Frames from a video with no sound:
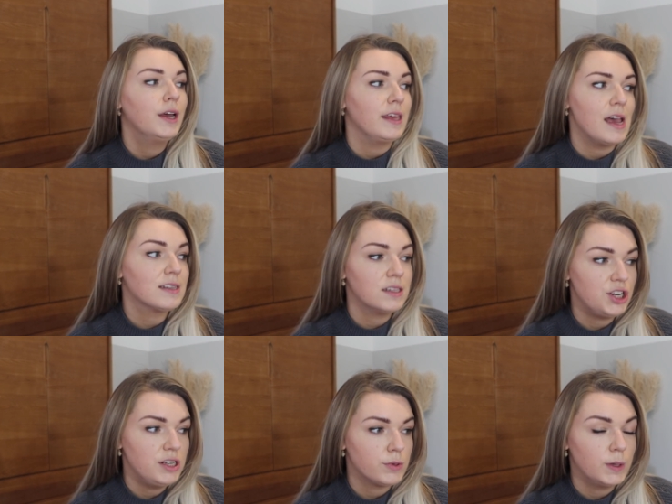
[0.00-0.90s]
Yes, the
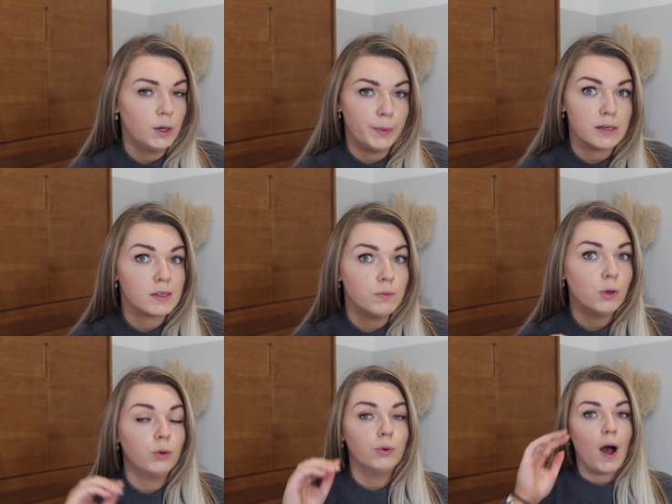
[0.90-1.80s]
jeans were a little bit
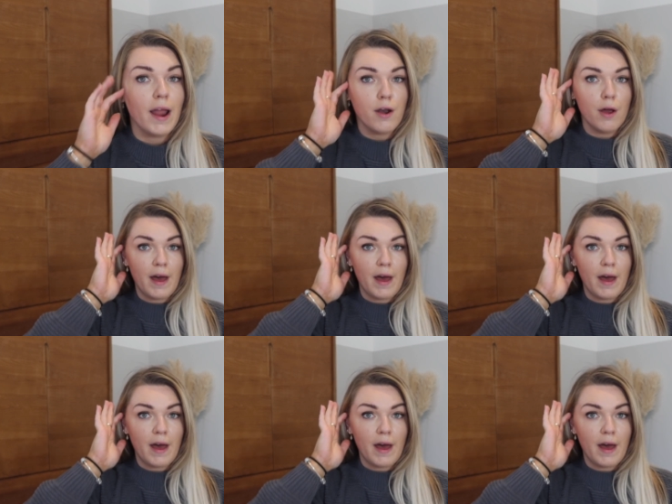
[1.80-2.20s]
small. I know